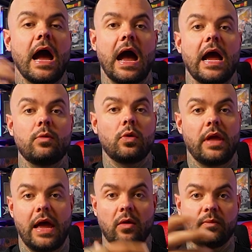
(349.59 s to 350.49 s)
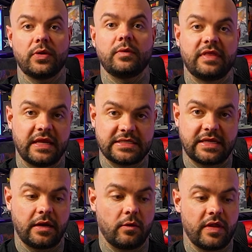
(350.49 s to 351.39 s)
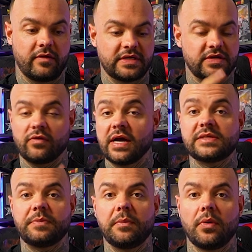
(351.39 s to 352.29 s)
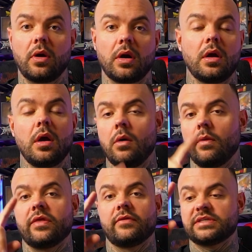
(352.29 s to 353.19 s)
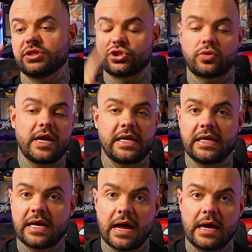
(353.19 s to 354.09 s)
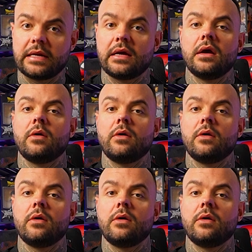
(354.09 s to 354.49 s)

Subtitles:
I will help you with this thing, whether it's a recipe book, whether it's a training guide,